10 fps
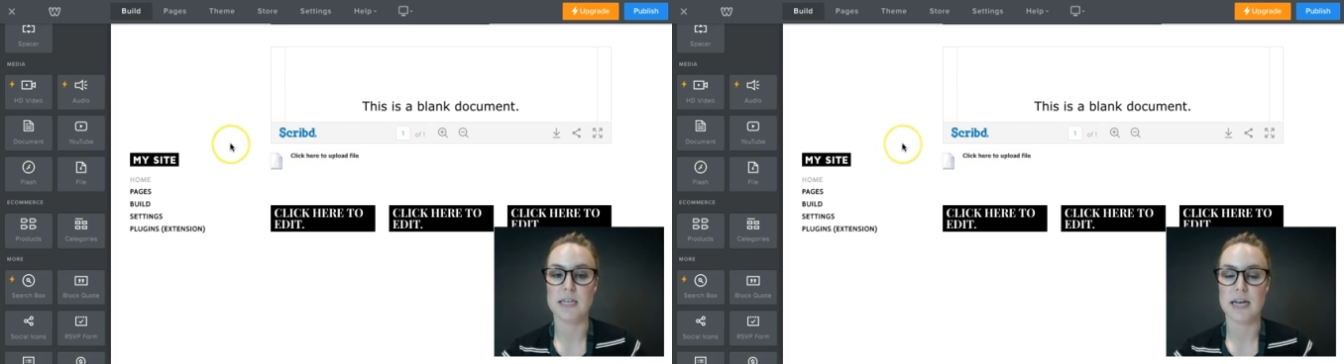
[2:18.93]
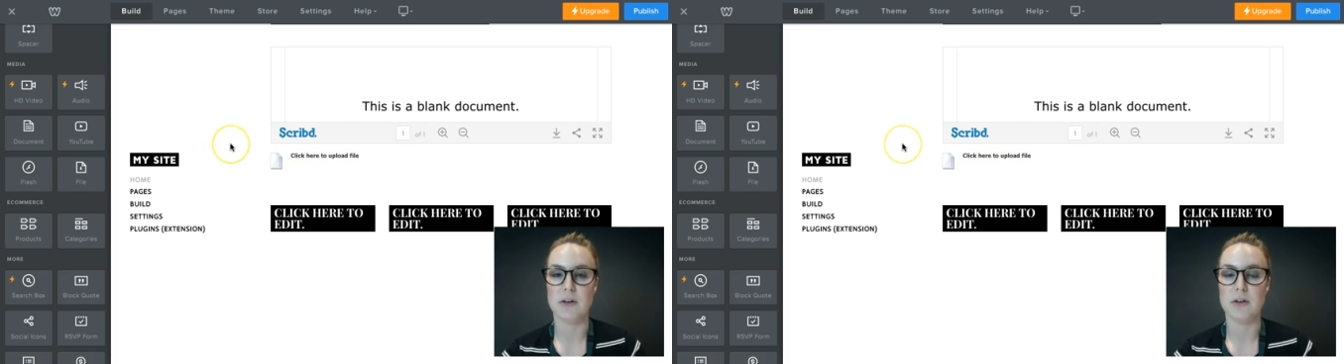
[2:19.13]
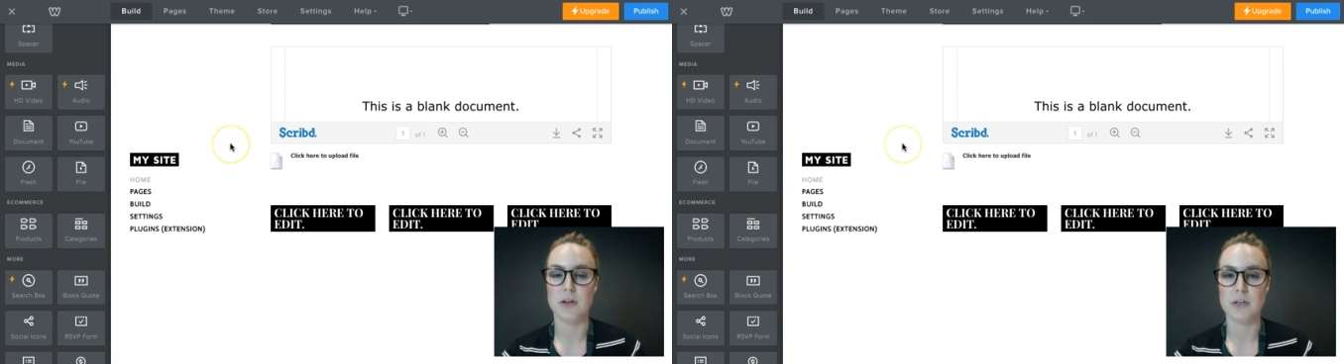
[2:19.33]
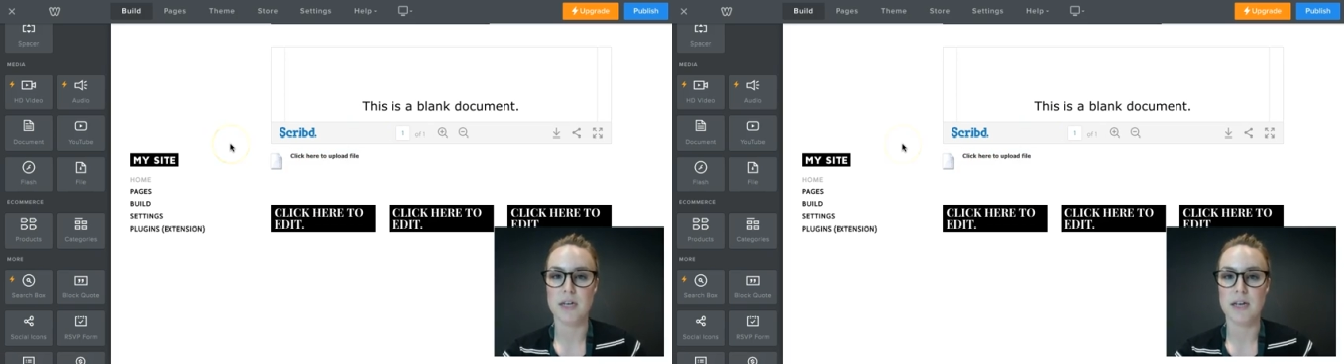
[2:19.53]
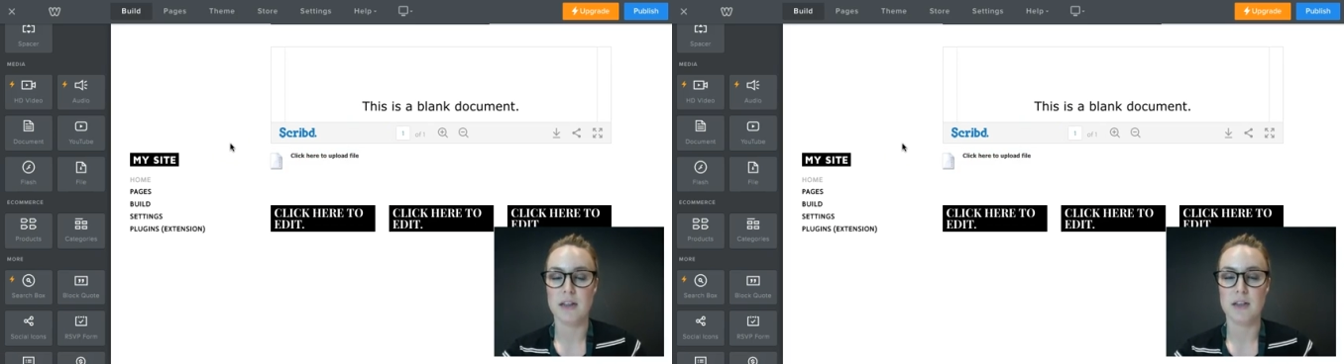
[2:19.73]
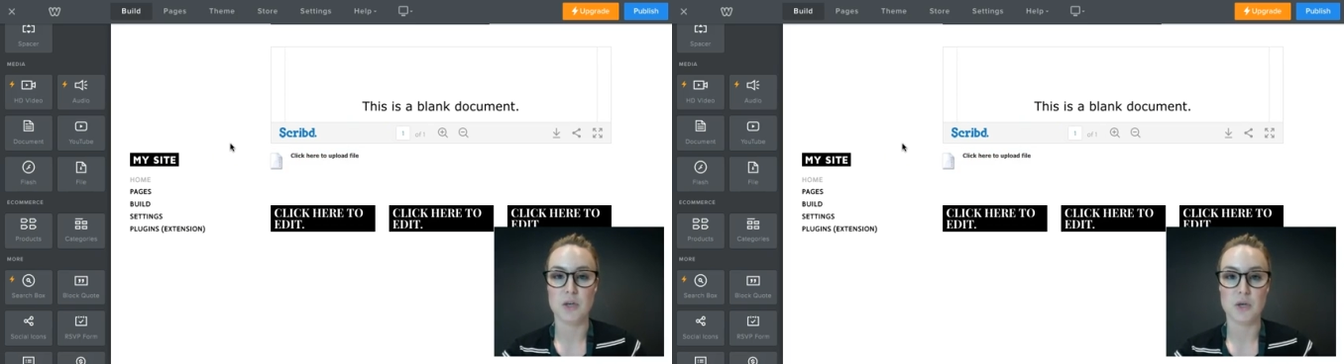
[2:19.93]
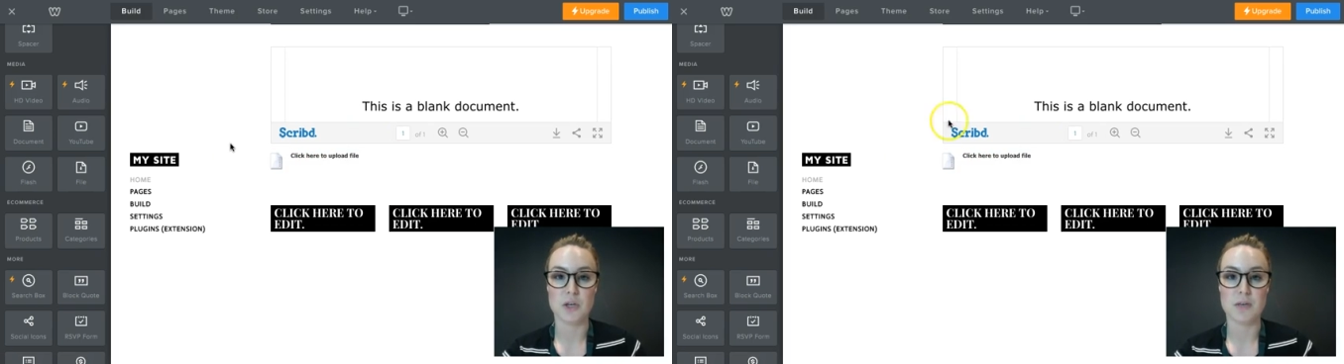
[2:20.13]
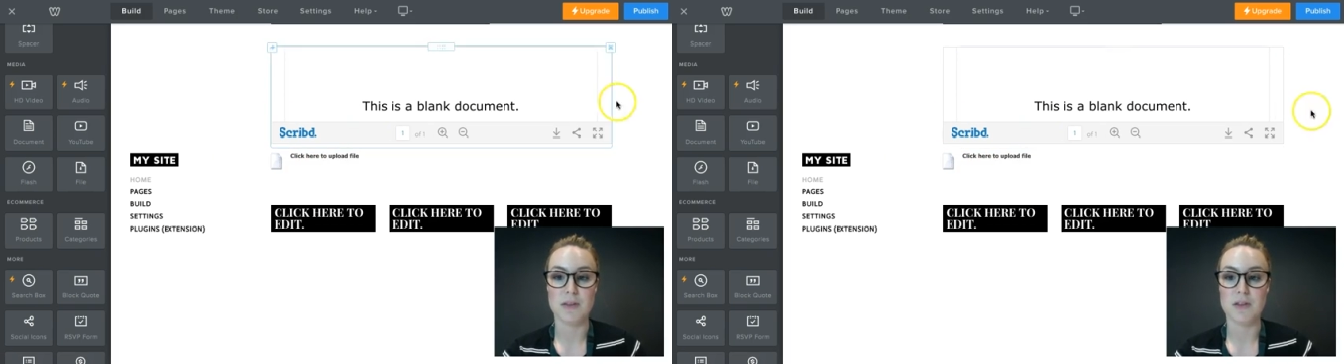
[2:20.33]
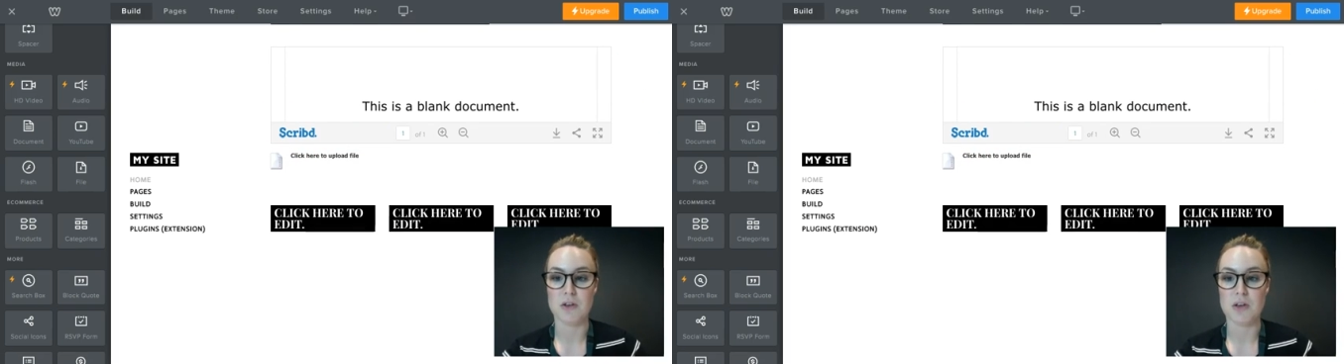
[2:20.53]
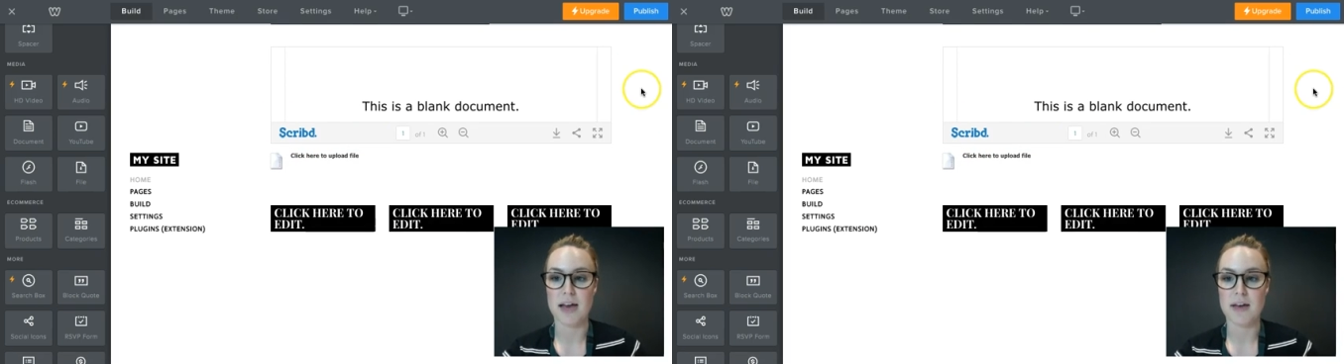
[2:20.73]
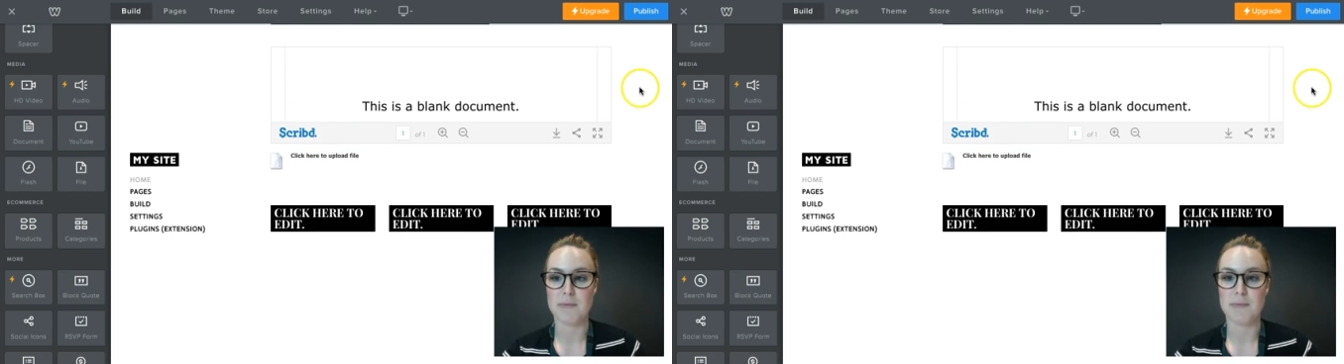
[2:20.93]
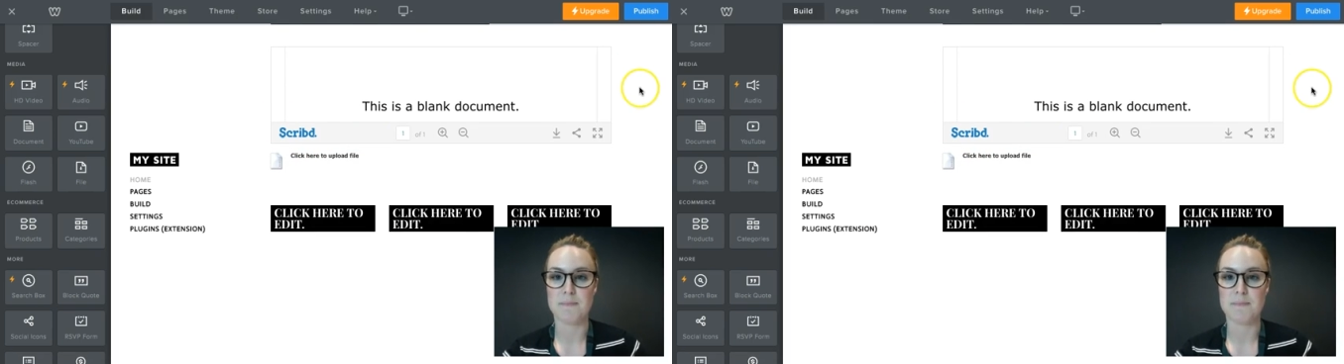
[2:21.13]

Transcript: download the document that you have.